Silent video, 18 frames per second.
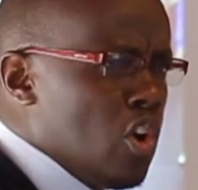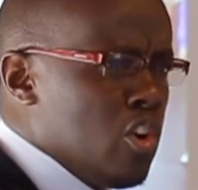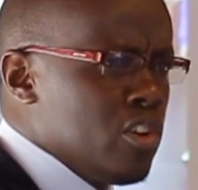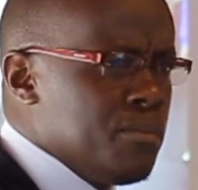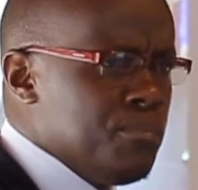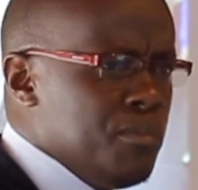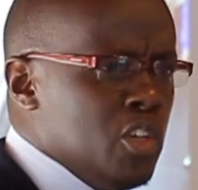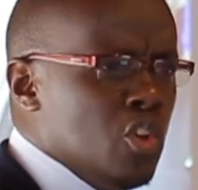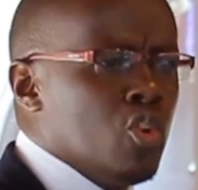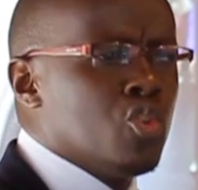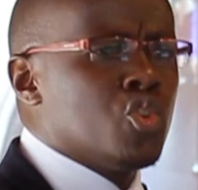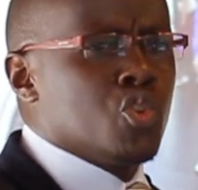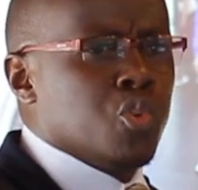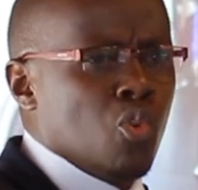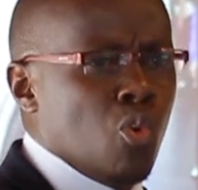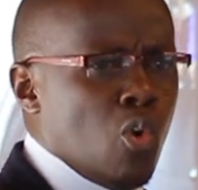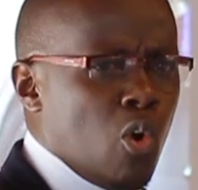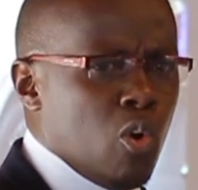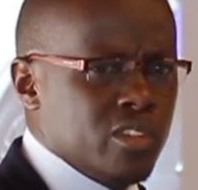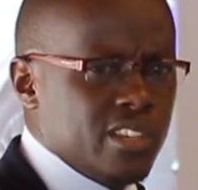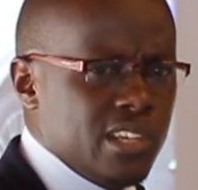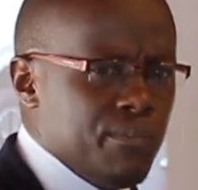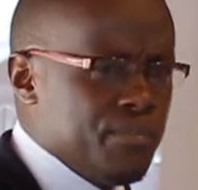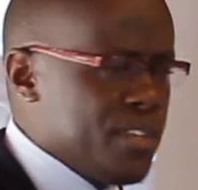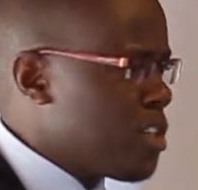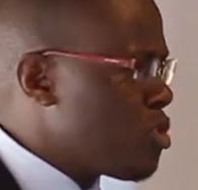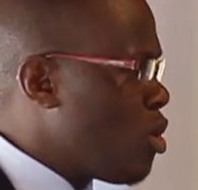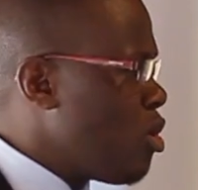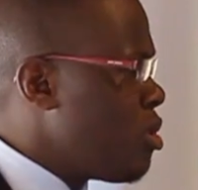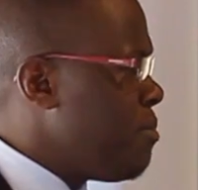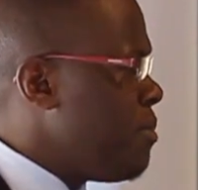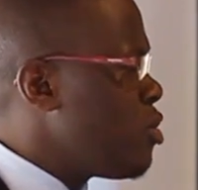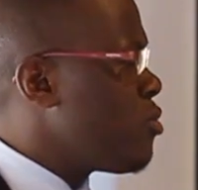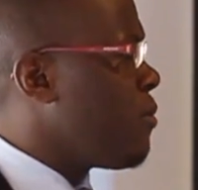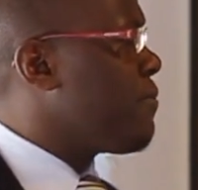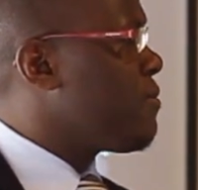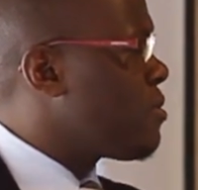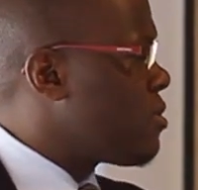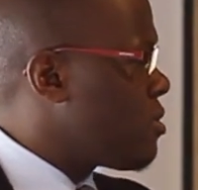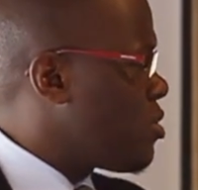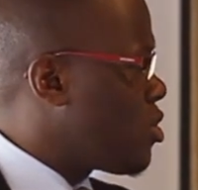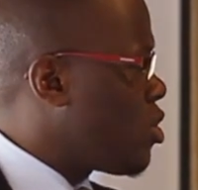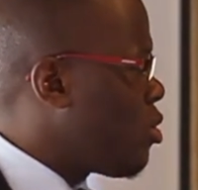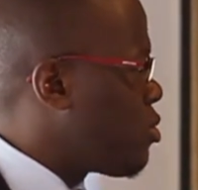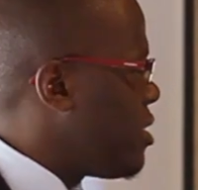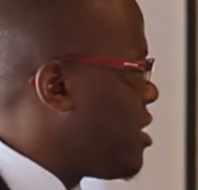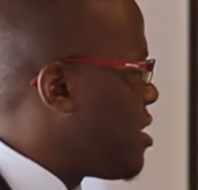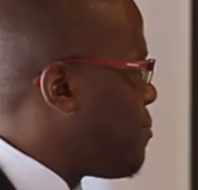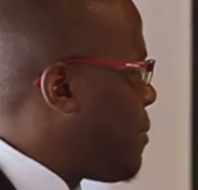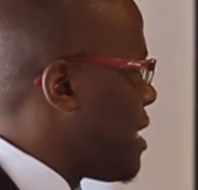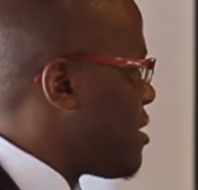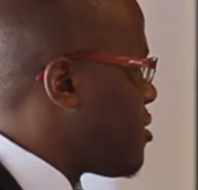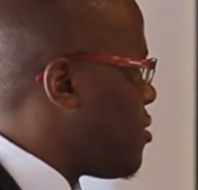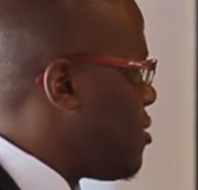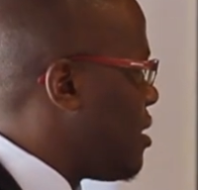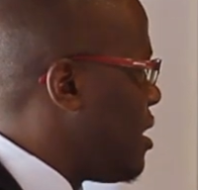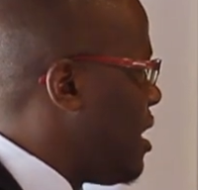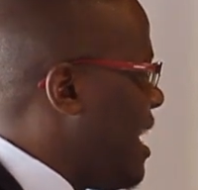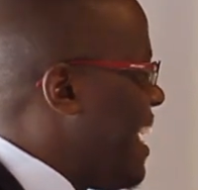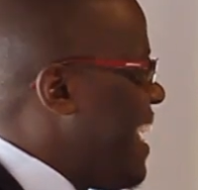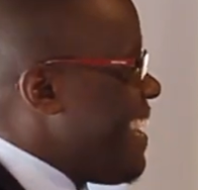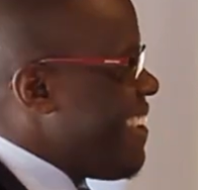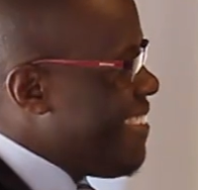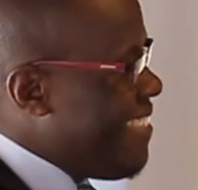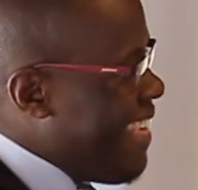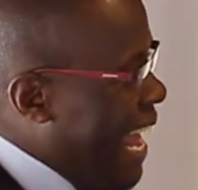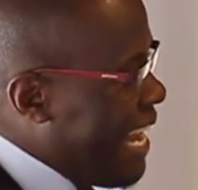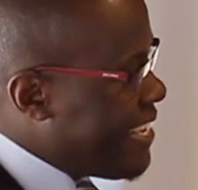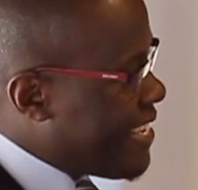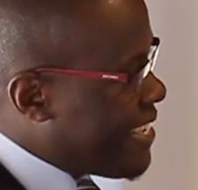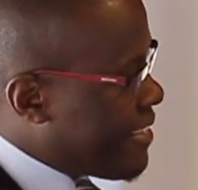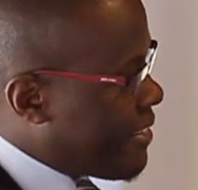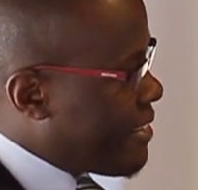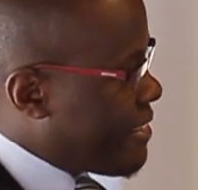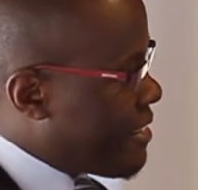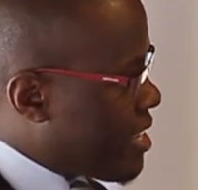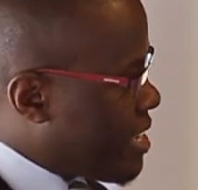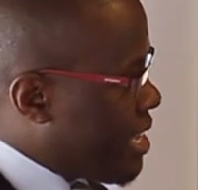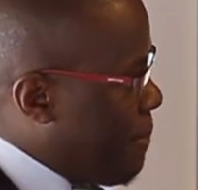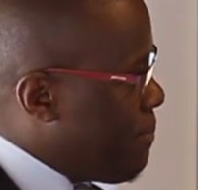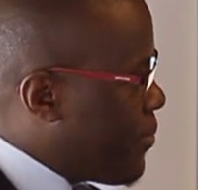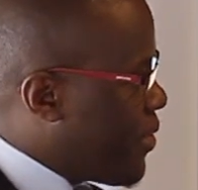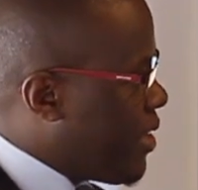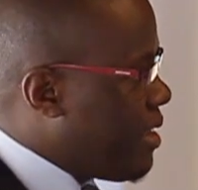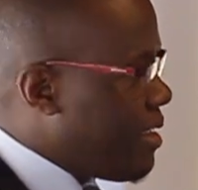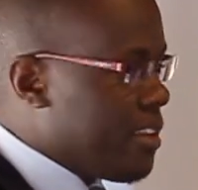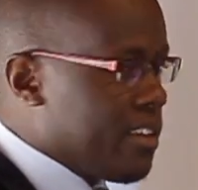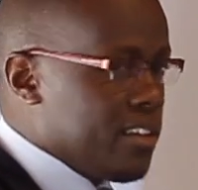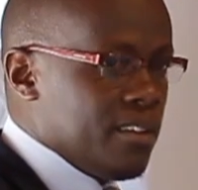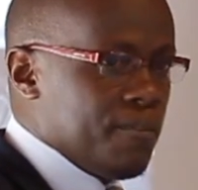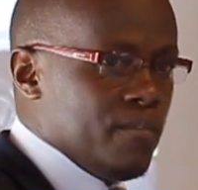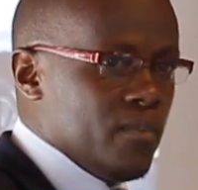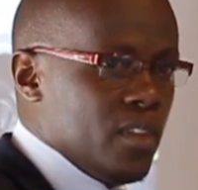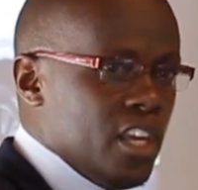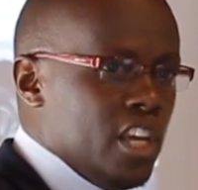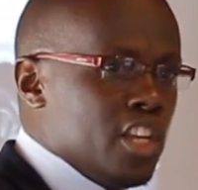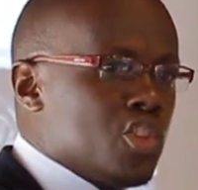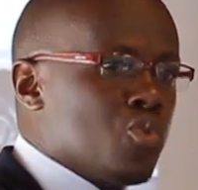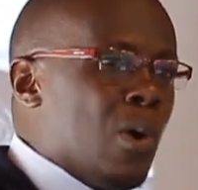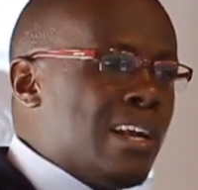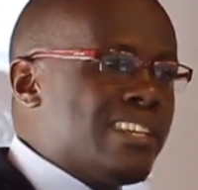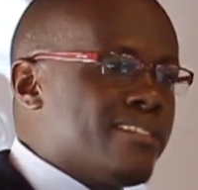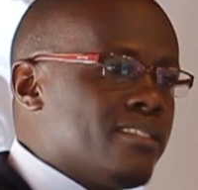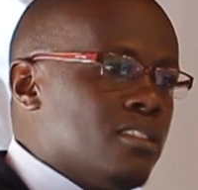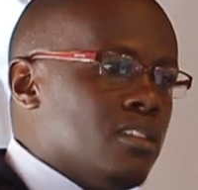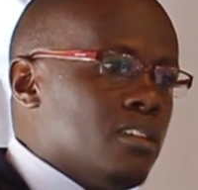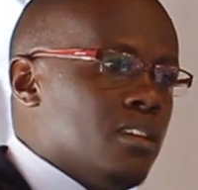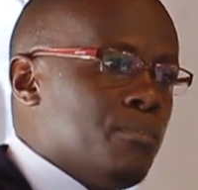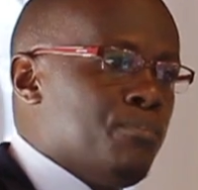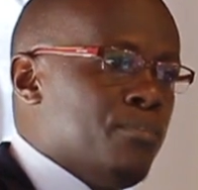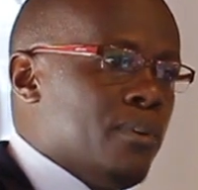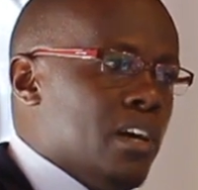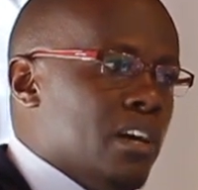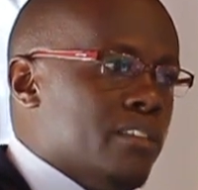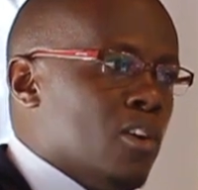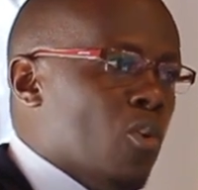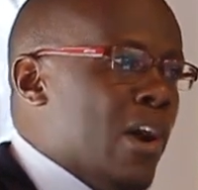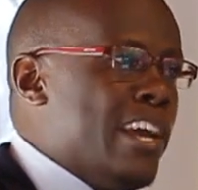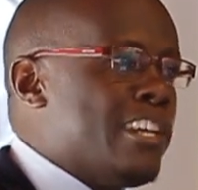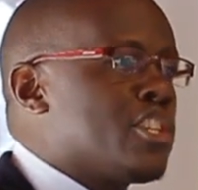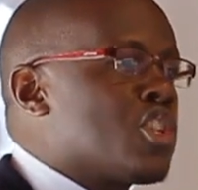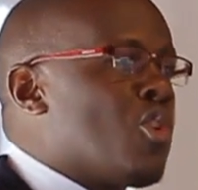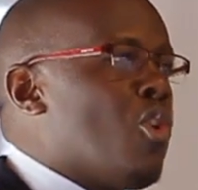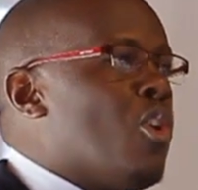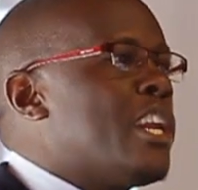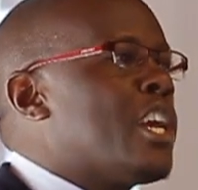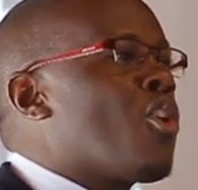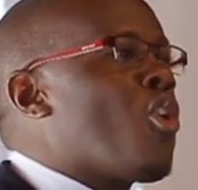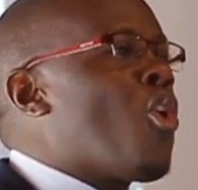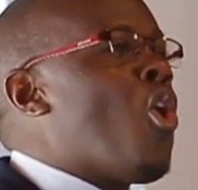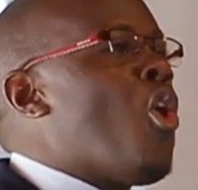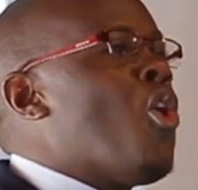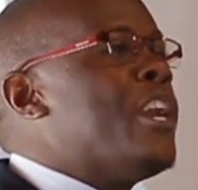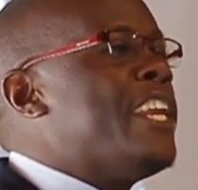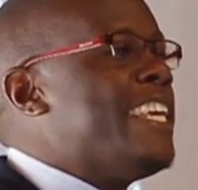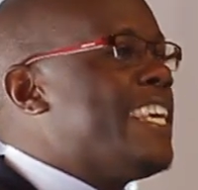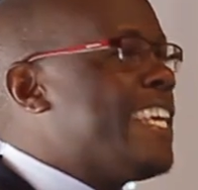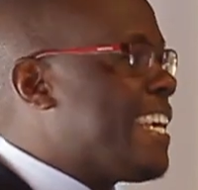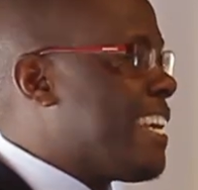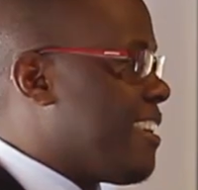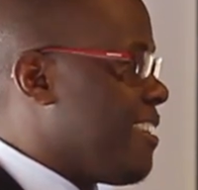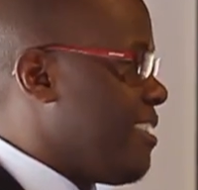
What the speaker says: told me not to go. Something told me to talk to this person. That's something. It's what the whites call a calling.